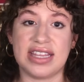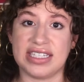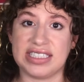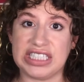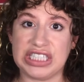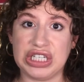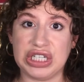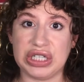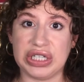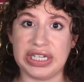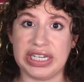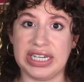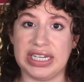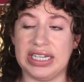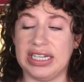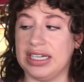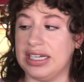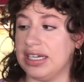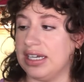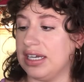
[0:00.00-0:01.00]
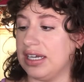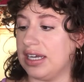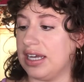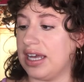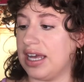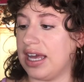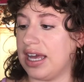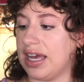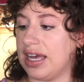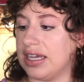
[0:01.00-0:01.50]
that's good,
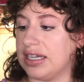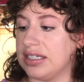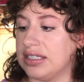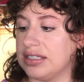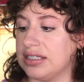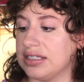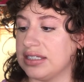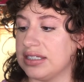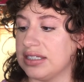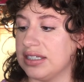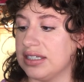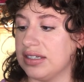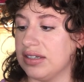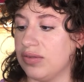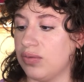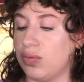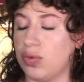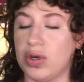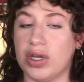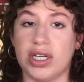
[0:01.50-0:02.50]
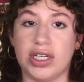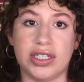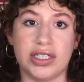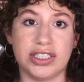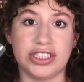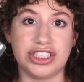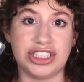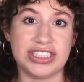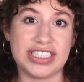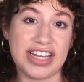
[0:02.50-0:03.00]
and we'll
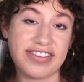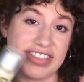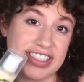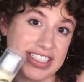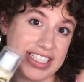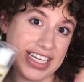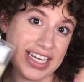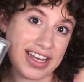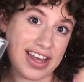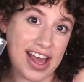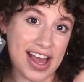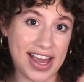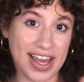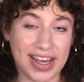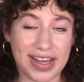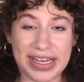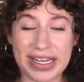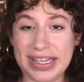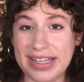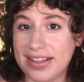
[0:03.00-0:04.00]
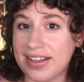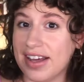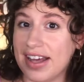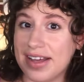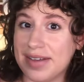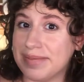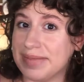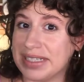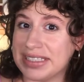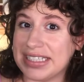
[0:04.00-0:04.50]
just have to see. I
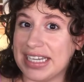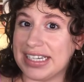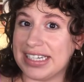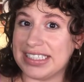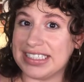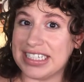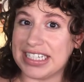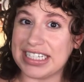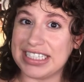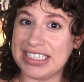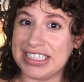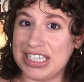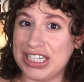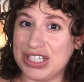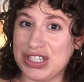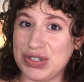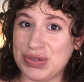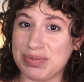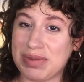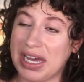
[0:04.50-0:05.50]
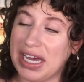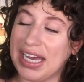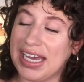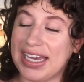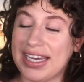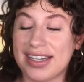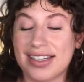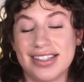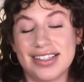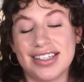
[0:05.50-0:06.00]
am excited to continue
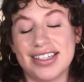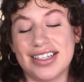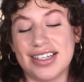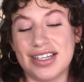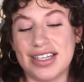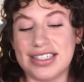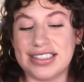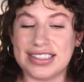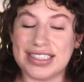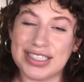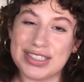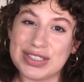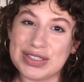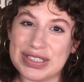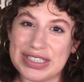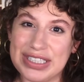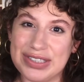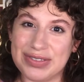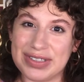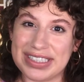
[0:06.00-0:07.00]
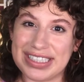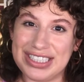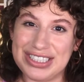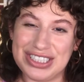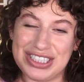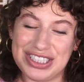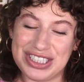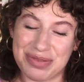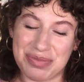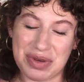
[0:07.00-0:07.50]
my sunscreen
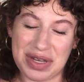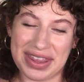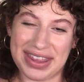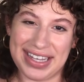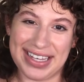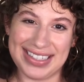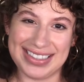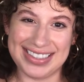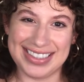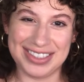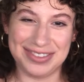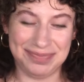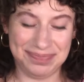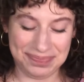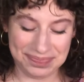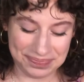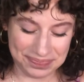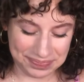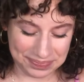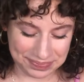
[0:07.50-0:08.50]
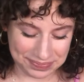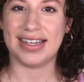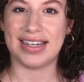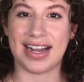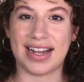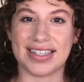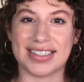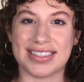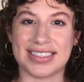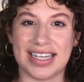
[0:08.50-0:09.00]
relationship with this.
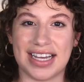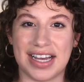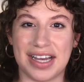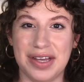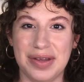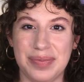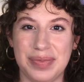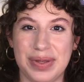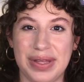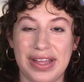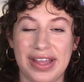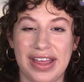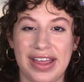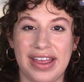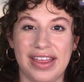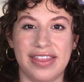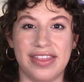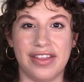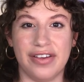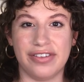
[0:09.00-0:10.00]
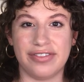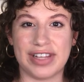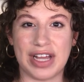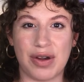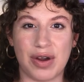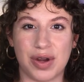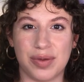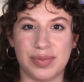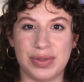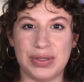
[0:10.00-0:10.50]
Next up, the
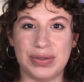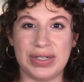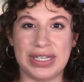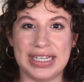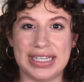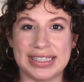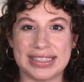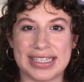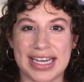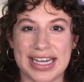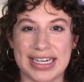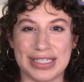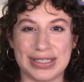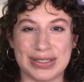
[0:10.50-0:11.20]
Flower Beauty Light